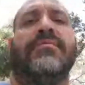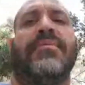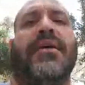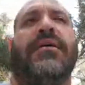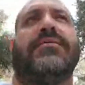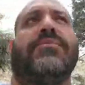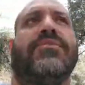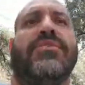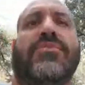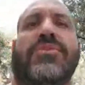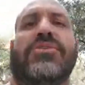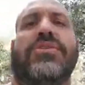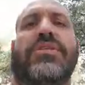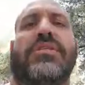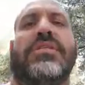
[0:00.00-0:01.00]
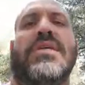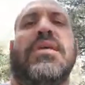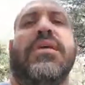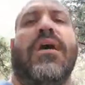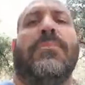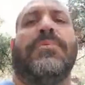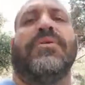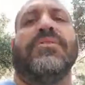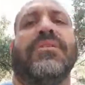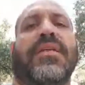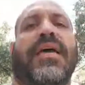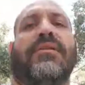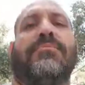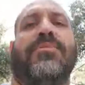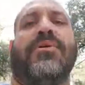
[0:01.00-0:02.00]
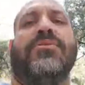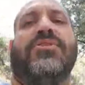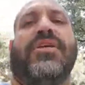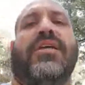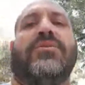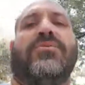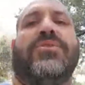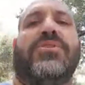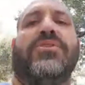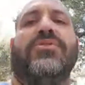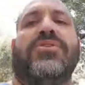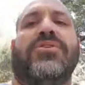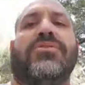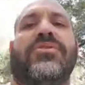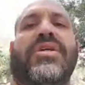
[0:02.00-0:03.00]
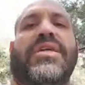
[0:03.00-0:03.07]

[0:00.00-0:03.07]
Not as much as we should. Appearance on Adam Post's channel would suit you.